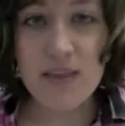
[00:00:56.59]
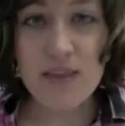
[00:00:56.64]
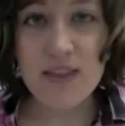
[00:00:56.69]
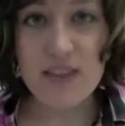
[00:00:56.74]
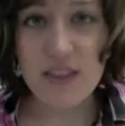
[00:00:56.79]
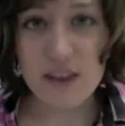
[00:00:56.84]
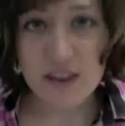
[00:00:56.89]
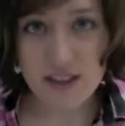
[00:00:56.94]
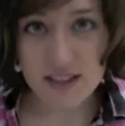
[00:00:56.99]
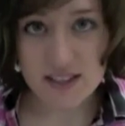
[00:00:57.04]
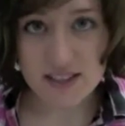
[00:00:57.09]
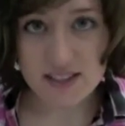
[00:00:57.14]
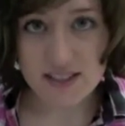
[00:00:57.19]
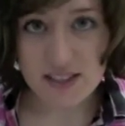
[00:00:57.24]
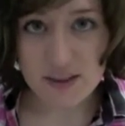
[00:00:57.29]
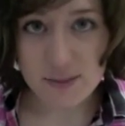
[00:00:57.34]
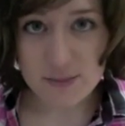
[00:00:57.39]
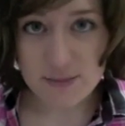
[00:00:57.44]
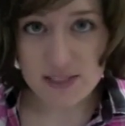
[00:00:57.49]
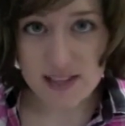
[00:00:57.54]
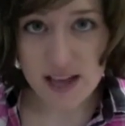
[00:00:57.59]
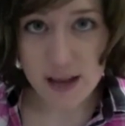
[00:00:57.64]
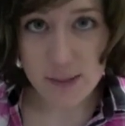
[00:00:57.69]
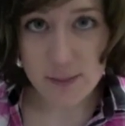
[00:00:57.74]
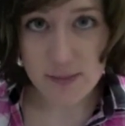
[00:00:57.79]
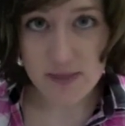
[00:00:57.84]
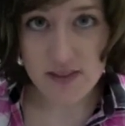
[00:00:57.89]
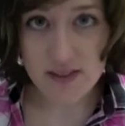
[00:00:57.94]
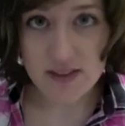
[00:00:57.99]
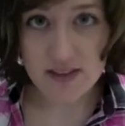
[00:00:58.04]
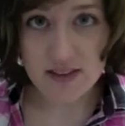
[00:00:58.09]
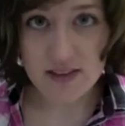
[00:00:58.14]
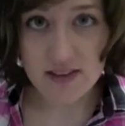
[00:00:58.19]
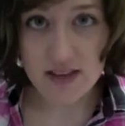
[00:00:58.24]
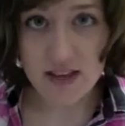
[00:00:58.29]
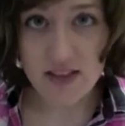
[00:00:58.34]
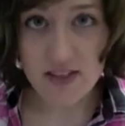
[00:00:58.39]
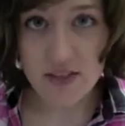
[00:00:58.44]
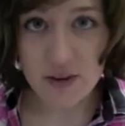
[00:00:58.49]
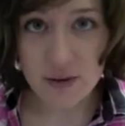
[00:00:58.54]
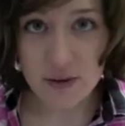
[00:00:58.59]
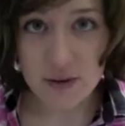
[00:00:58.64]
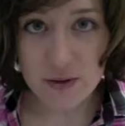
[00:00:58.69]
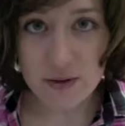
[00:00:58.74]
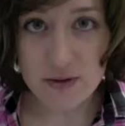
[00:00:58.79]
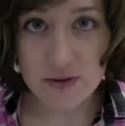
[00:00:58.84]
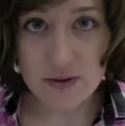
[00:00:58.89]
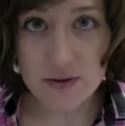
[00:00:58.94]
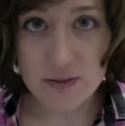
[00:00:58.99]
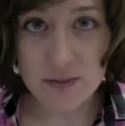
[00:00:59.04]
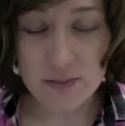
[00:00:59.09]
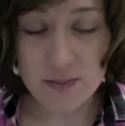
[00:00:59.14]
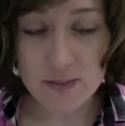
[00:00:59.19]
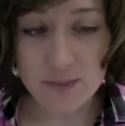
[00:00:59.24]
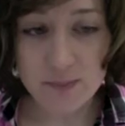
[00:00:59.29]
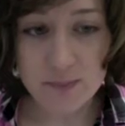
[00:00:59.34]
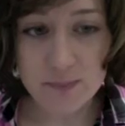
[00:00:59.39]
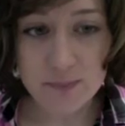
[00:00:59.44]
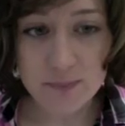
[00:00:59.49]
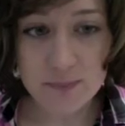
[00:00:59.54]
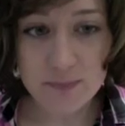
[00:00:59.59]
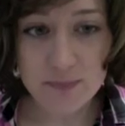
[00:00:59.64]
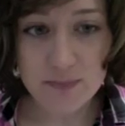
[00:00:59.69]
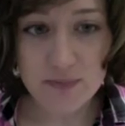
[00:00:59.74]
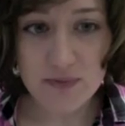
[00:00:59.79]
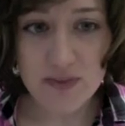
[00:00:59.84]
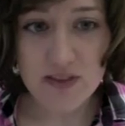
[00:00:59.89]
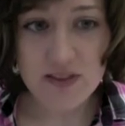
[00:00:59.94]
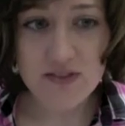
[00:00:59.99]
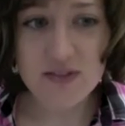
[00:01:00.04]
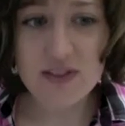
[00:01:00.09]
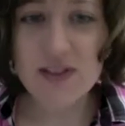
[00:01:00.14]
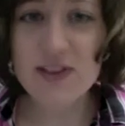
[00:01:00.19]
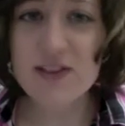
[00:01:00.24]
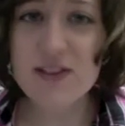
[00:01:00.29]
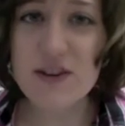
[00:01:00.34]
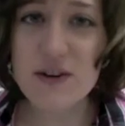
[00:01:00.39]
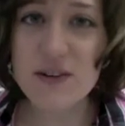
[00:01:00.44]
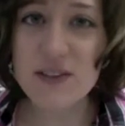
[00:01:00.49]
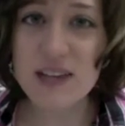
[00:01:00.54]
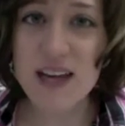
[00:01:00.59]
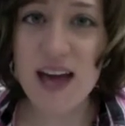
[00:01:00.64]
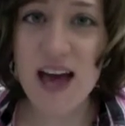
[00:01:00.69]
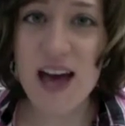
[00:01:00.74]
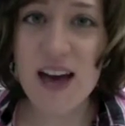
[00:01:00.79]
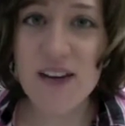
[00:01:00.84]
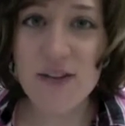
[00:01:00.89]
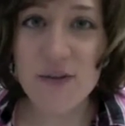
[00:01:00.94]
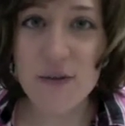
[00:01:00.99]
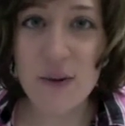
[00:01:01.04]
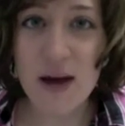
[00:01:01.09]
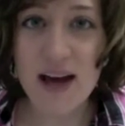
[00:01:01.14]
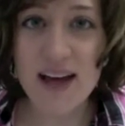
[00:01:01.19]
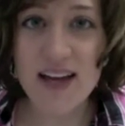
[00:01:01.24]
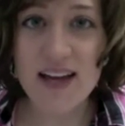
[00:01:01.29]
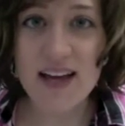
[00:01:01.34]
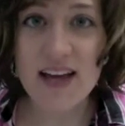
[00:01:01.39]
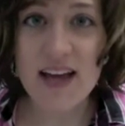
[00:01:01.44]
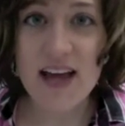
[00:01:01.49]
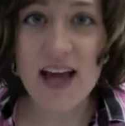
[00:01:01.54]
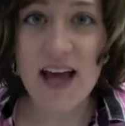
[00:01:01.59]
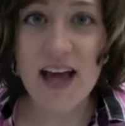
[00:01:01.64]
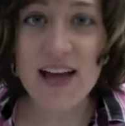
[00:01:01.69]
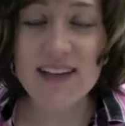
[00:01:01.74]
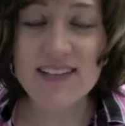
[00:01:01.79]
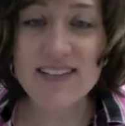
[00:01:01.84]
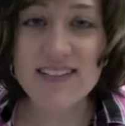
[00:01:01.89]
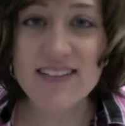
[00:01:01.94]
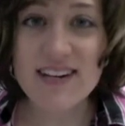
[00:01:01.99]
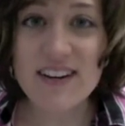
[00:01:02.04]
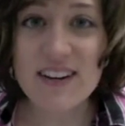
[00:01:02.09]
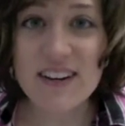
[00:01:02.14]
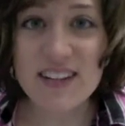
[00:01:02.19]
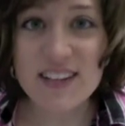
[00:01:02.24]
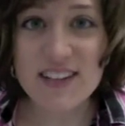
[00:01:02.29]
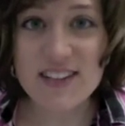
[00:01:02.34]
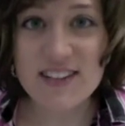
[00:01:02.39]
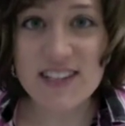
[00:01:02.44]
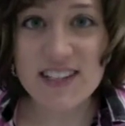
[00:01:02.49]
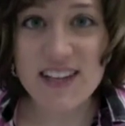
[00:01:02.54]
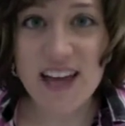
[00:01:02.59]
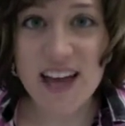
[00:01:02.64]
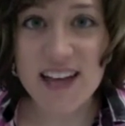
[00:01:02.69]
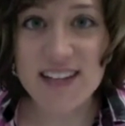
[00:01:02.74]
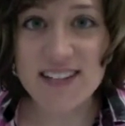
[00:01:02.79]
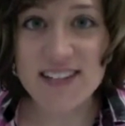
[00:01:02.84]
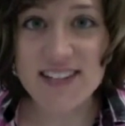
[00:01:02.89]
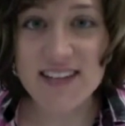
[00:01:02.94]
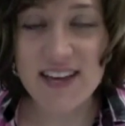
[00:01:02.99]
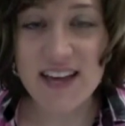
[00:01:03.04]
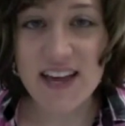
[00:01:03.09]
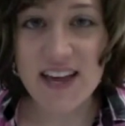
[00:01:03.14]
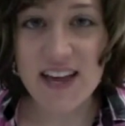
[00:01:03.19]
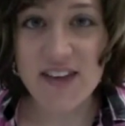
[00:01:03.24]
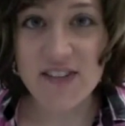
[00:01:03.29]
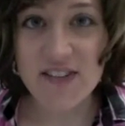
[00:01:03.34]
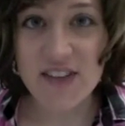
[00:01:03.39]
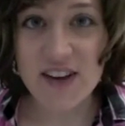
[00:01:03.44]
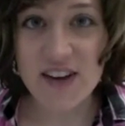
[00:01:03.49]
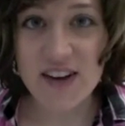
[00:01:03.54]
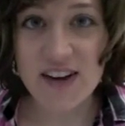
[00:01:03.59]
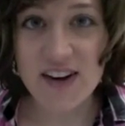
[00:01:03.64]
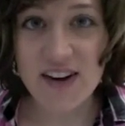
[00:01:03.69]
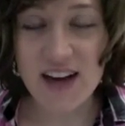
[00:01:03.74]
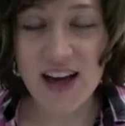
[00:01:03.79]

There is some depth in those filled only halfway, and daring you to guess if they're